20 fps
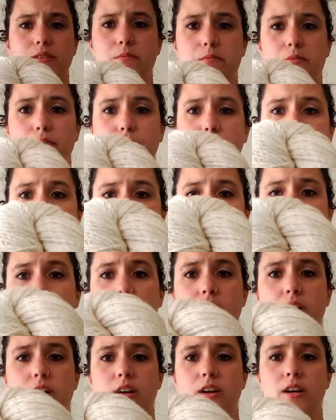
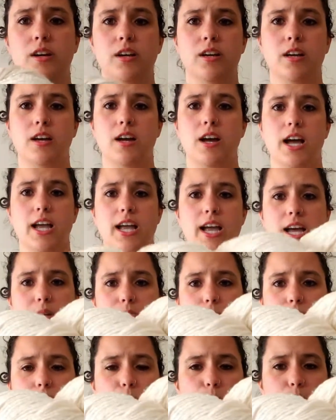before I had
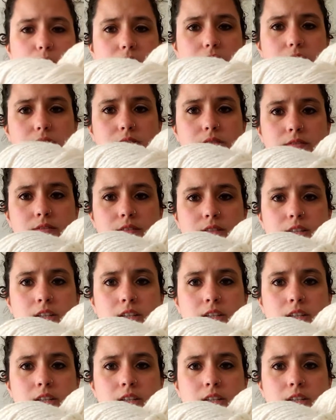my wheel.